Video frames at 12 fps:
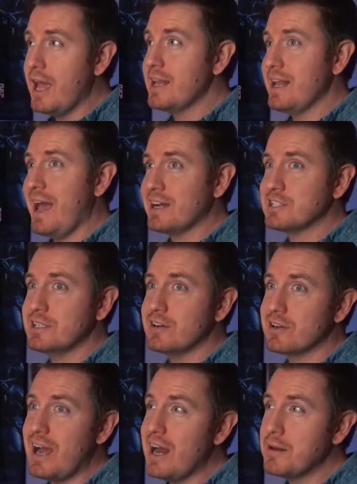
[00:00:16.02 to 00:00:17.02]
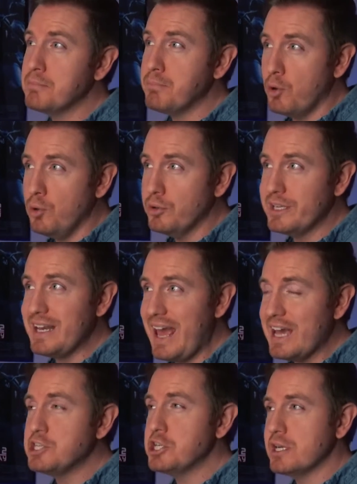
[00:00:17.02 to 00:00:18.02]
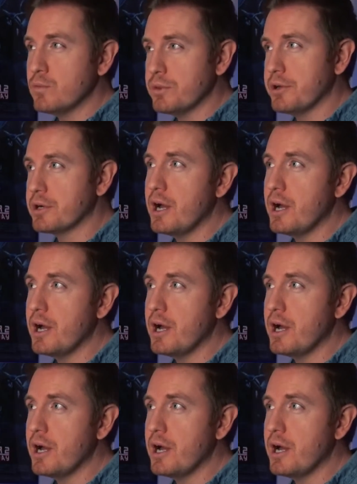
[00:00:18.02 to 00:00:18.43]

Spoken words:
and actually are kind of bold and edgy with their